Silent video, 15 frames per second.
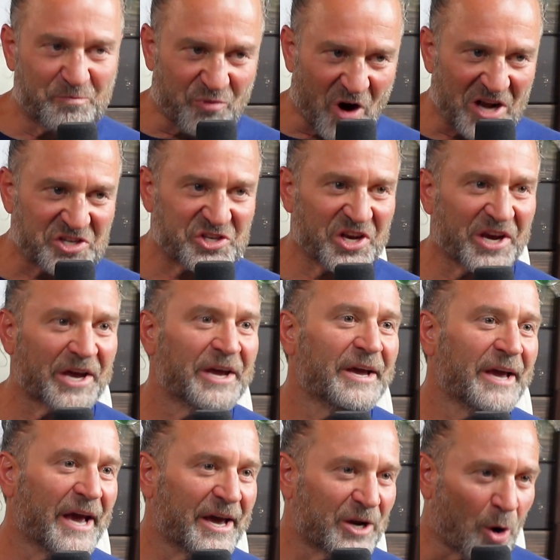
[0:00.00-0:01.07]
pressing
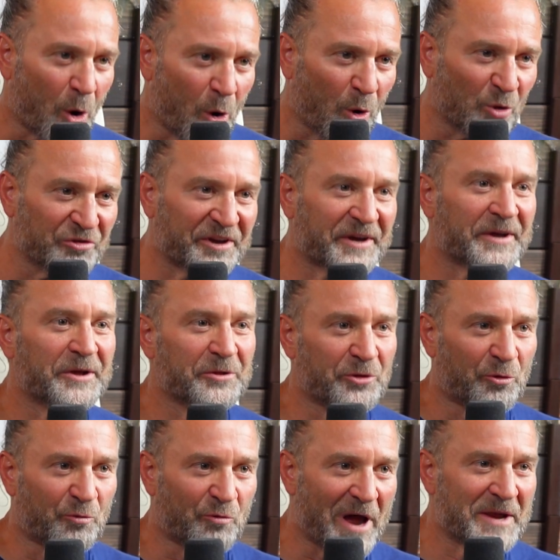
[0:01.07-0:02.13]
and holding
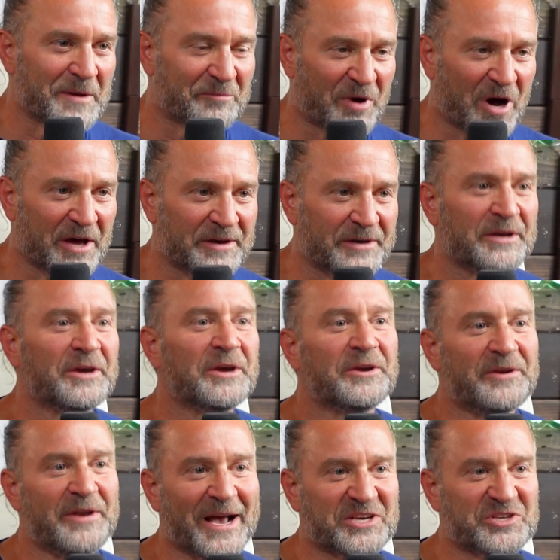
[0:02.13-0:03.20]
the right button
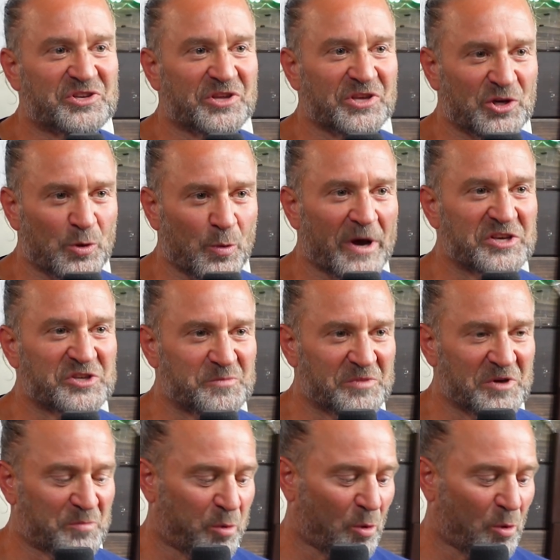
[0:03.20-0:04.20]
next to the USB